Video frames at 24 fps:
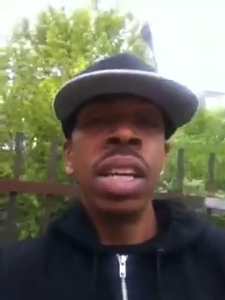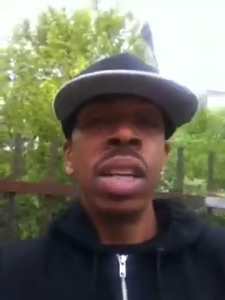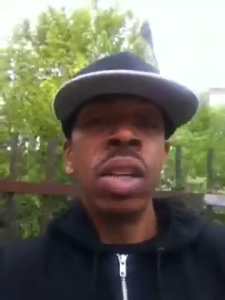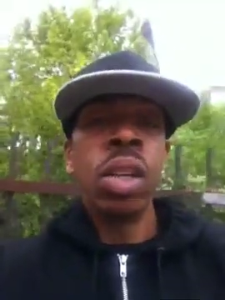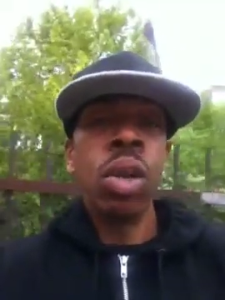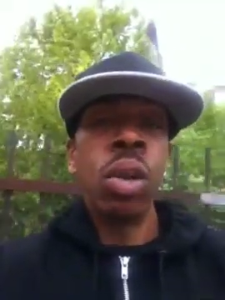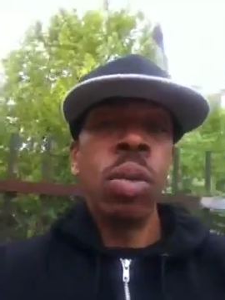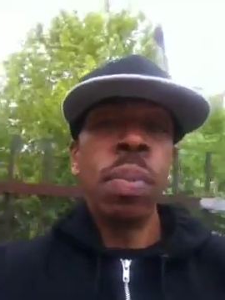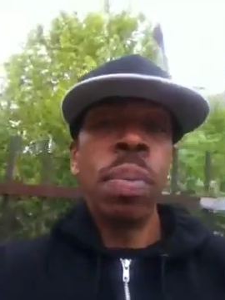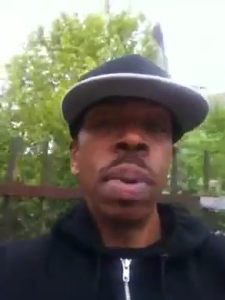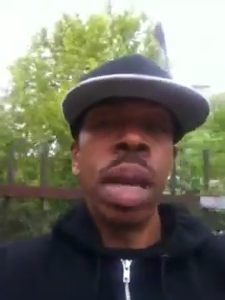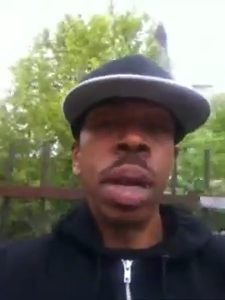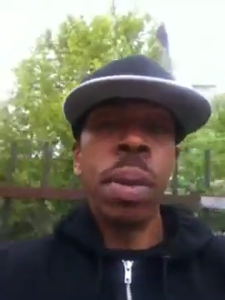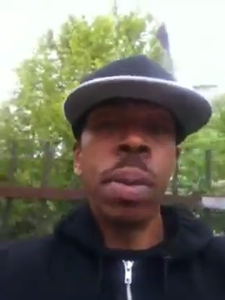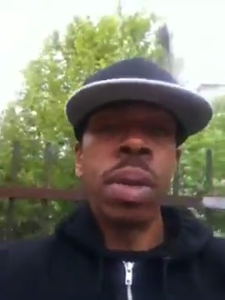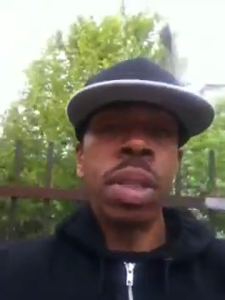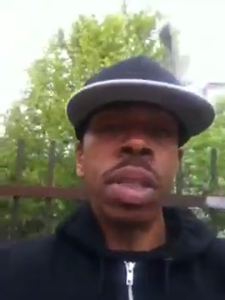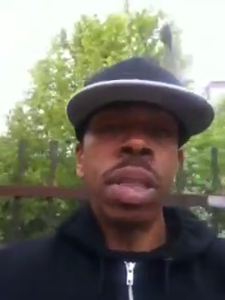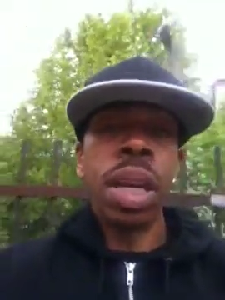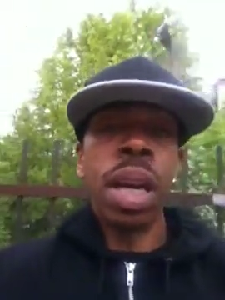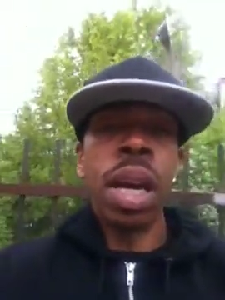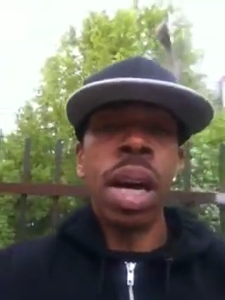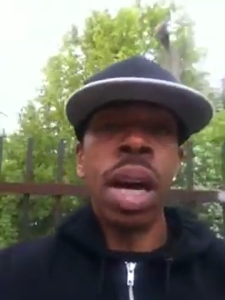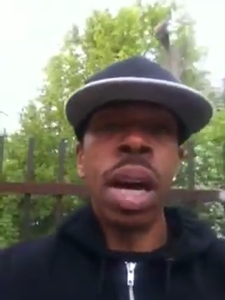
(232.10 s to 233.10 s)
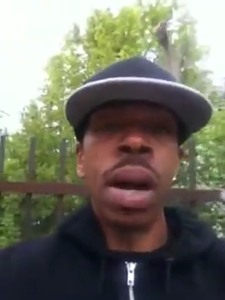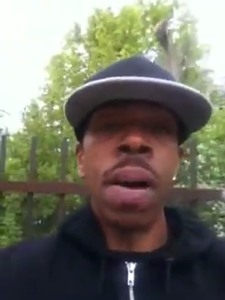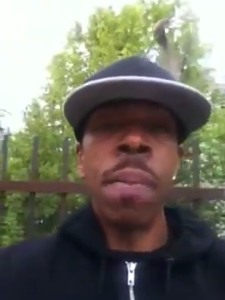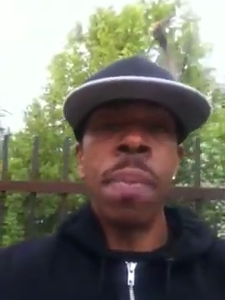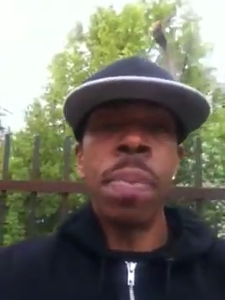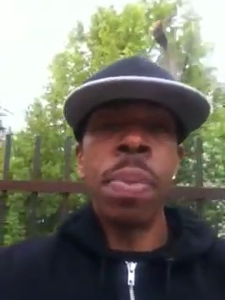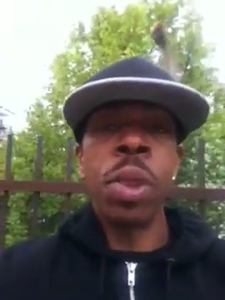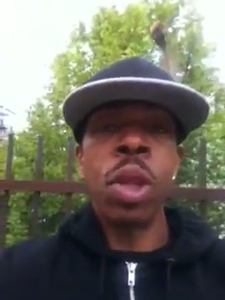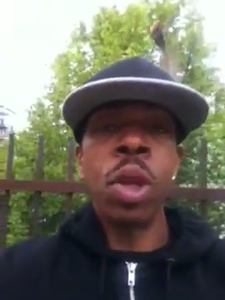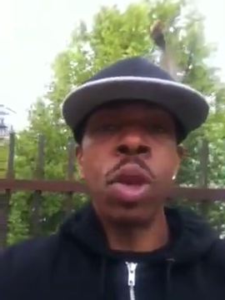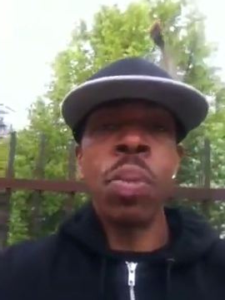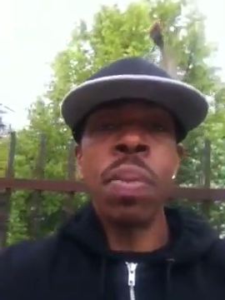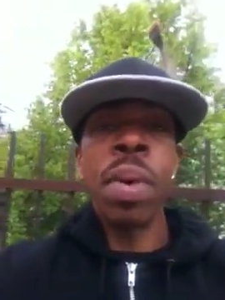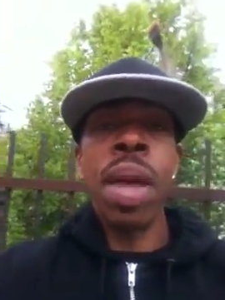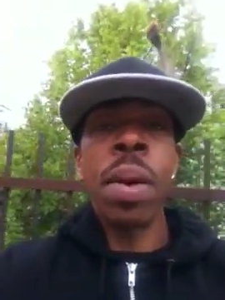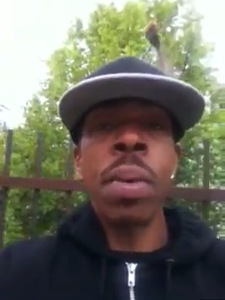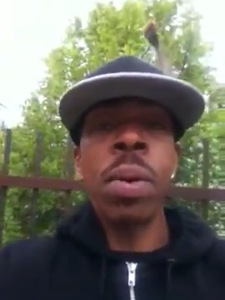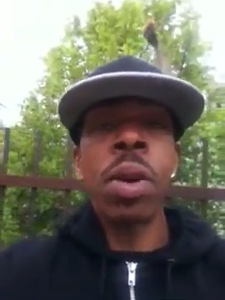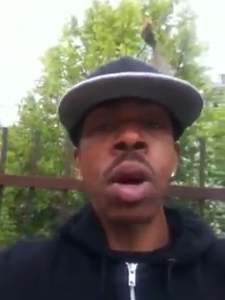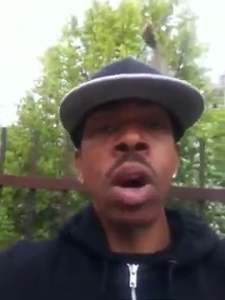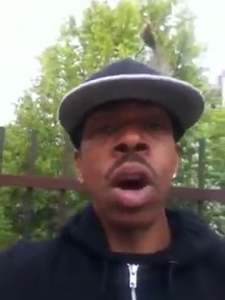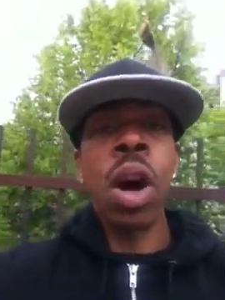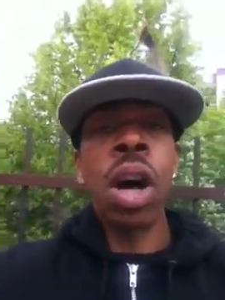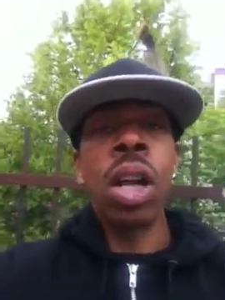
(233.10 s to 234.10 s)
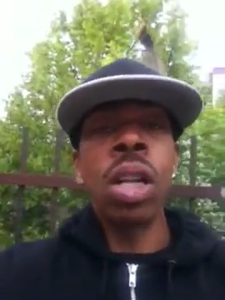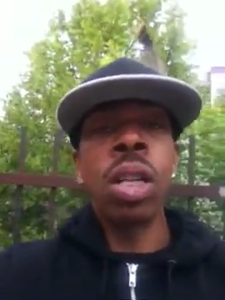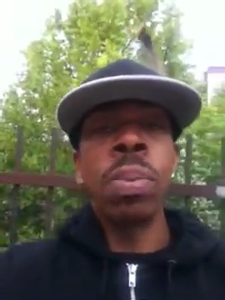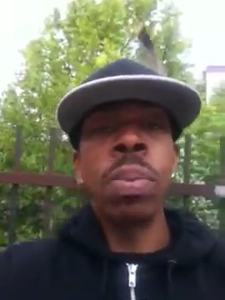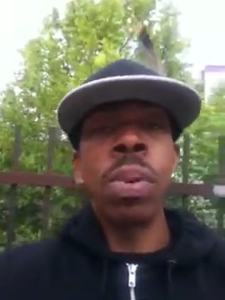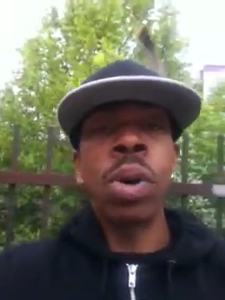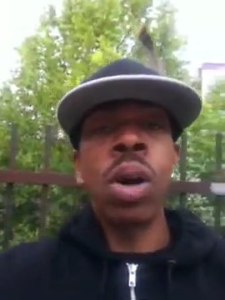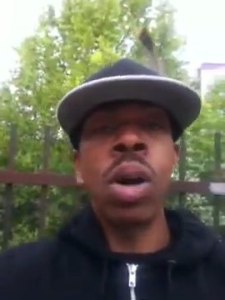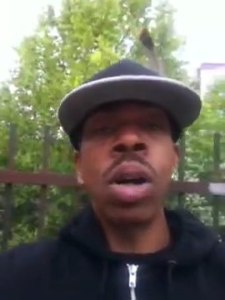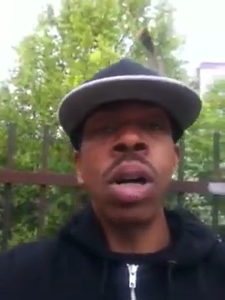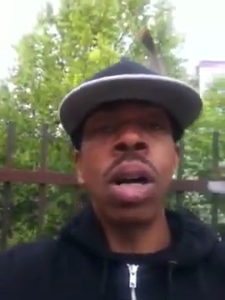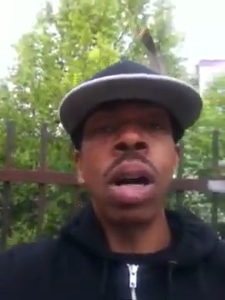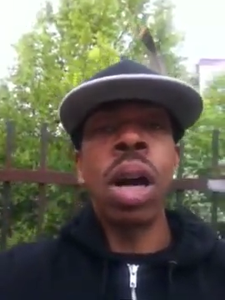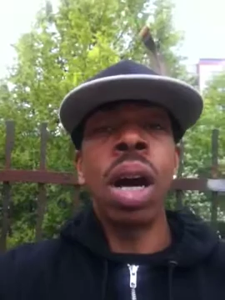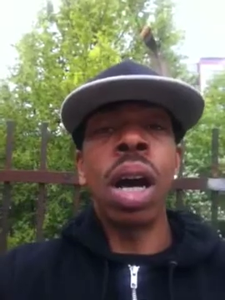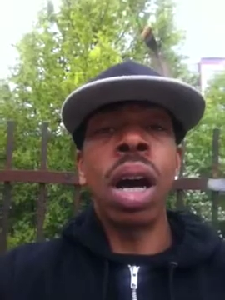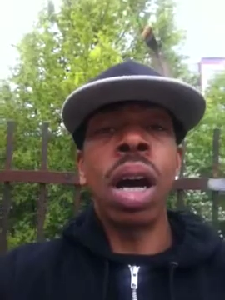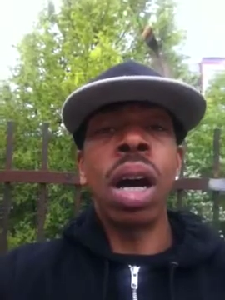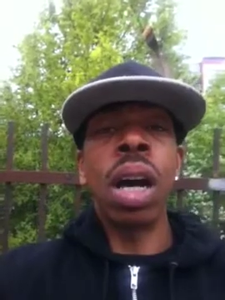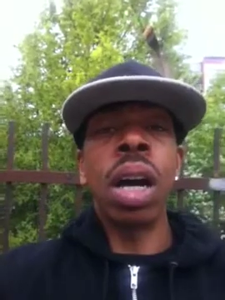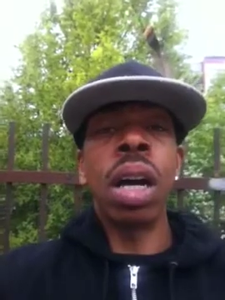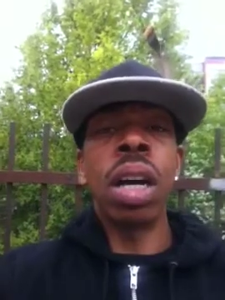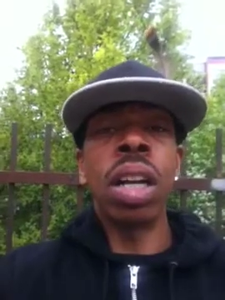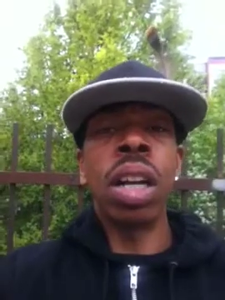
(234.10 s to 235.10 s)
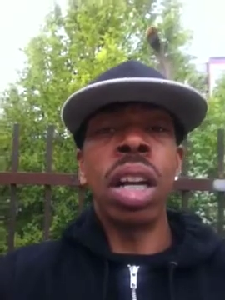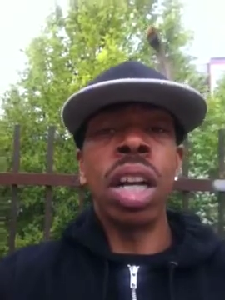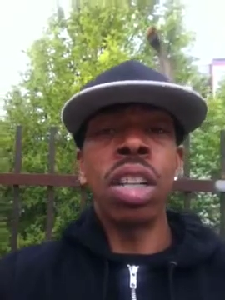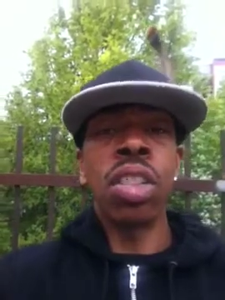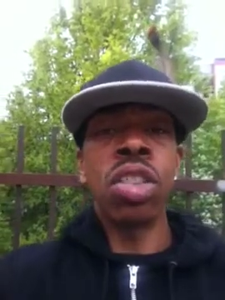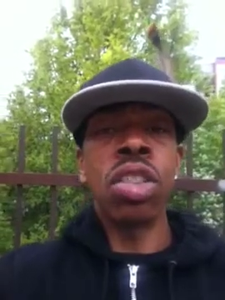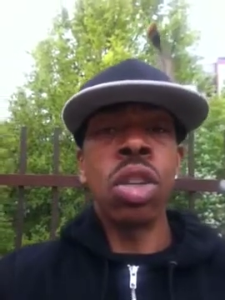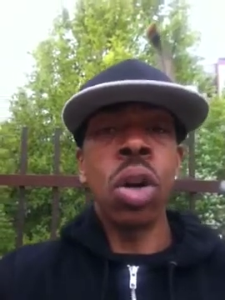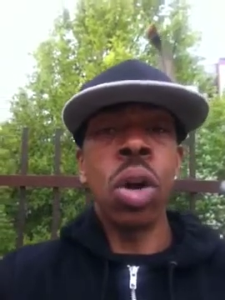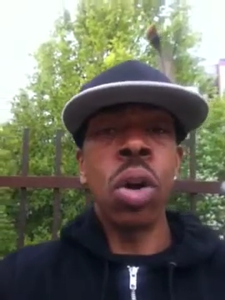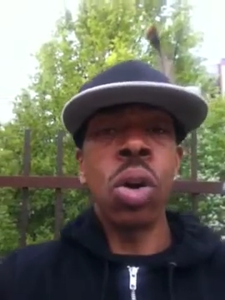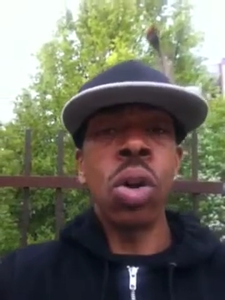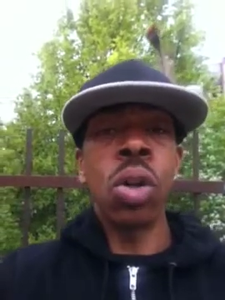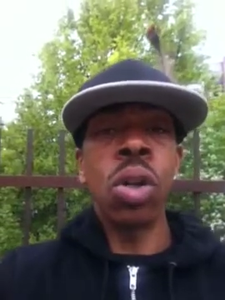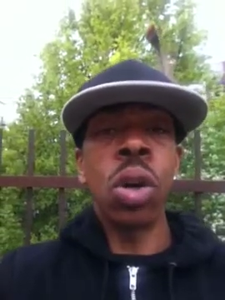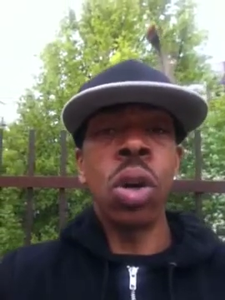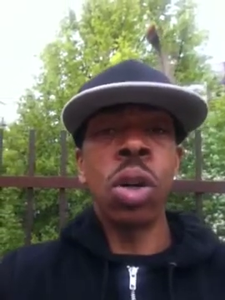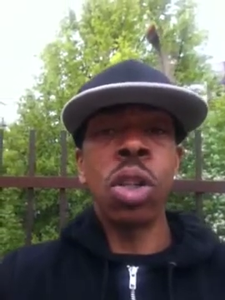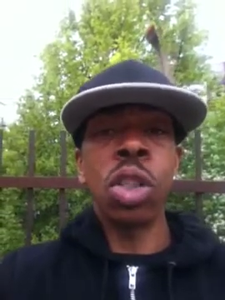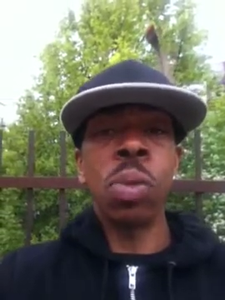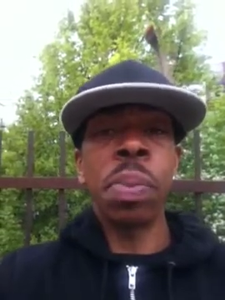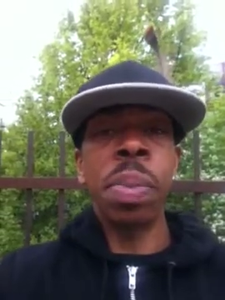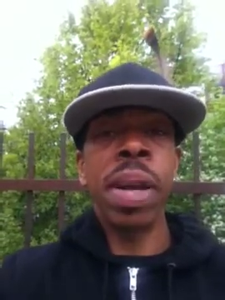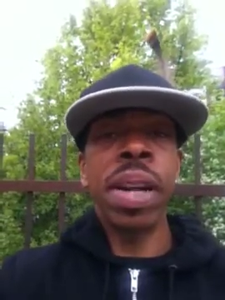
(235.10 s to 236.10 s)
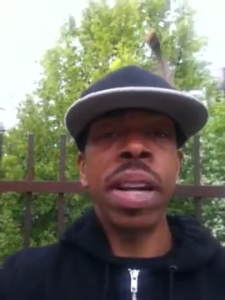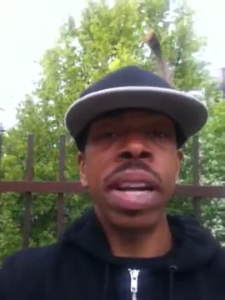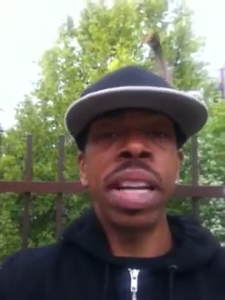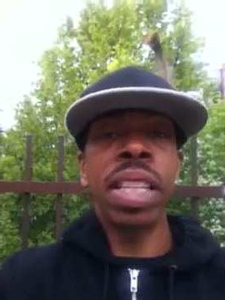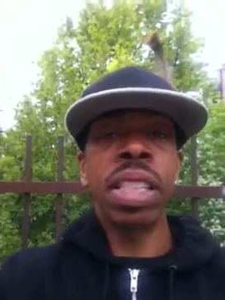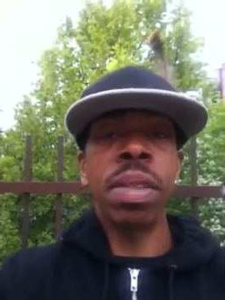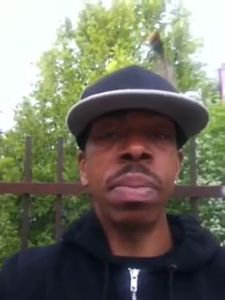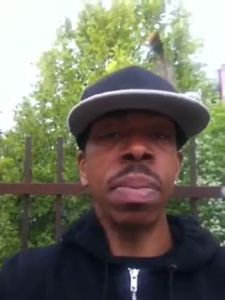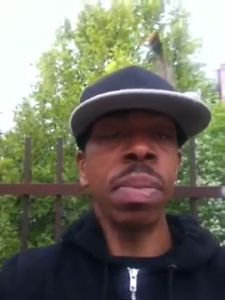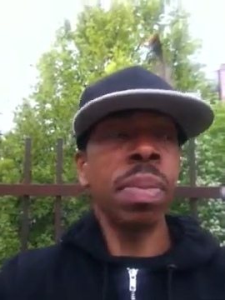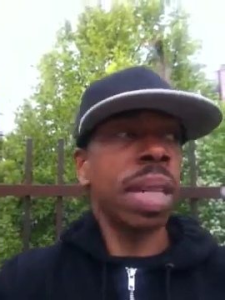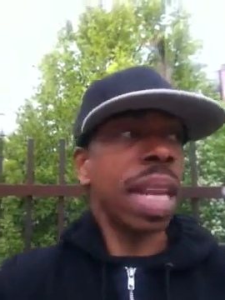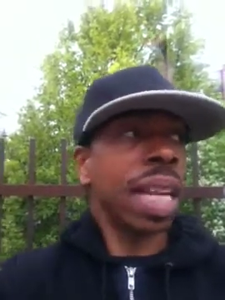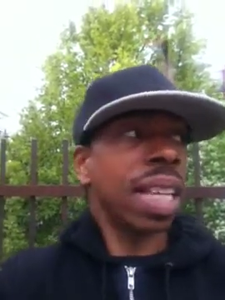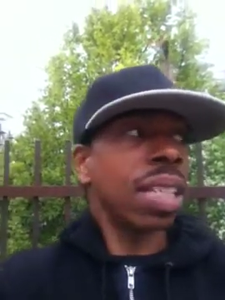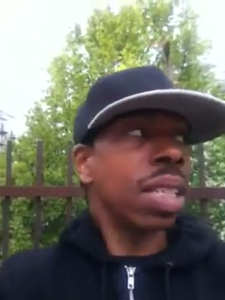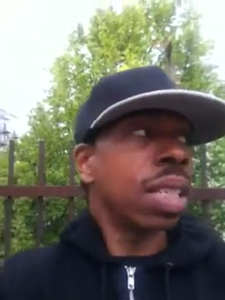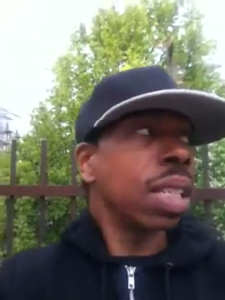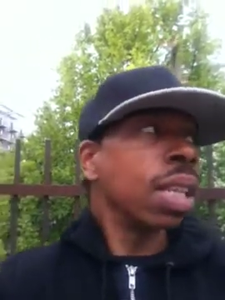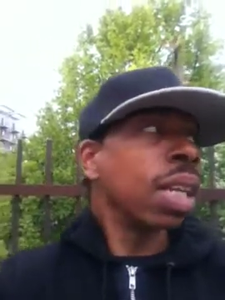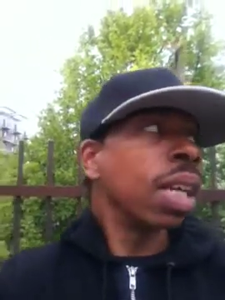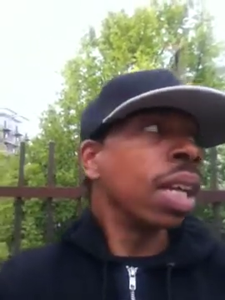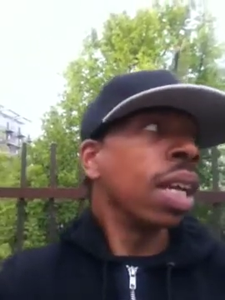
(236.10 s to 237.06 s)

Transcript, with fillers: you'll be able to um, you'll be able to call upon a, a, a, soul or a spirit that's that's